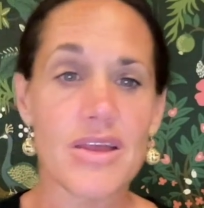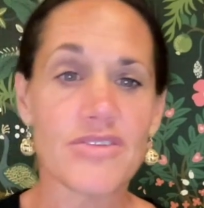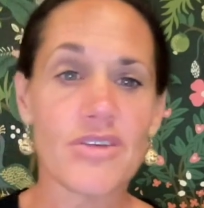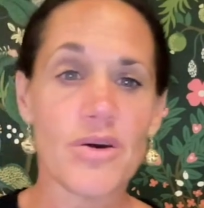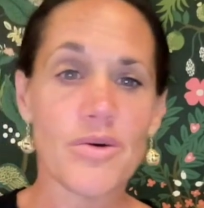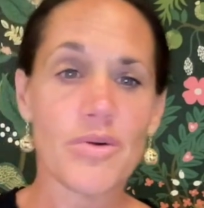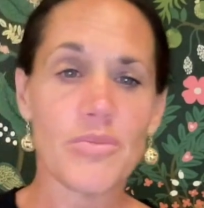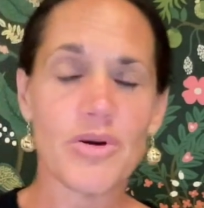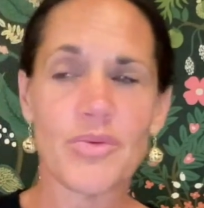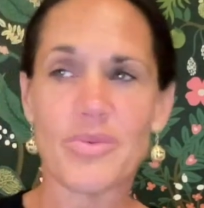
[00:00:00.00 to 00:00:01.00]
So,
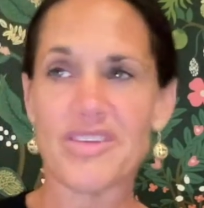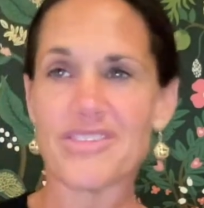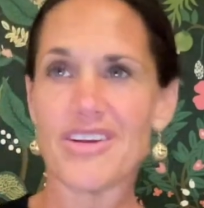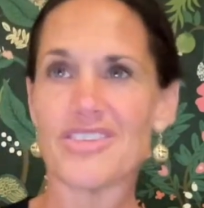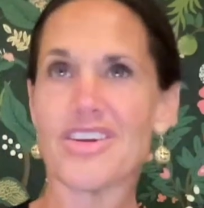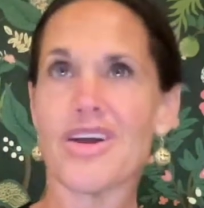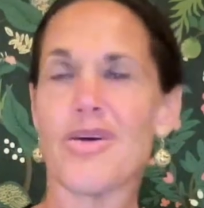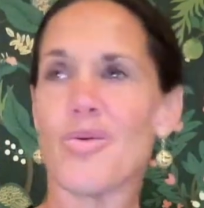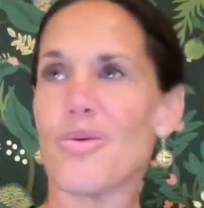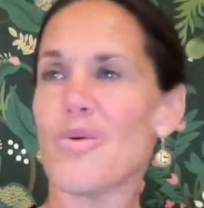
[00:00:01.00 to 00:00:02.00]
but when we start to
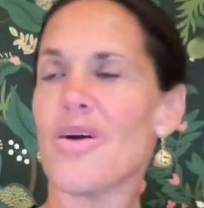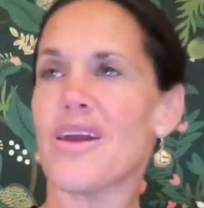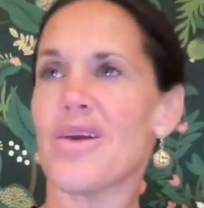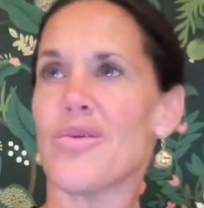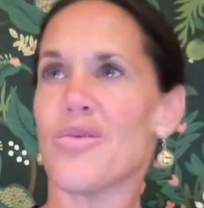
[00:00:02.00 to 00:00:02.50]
go, okay,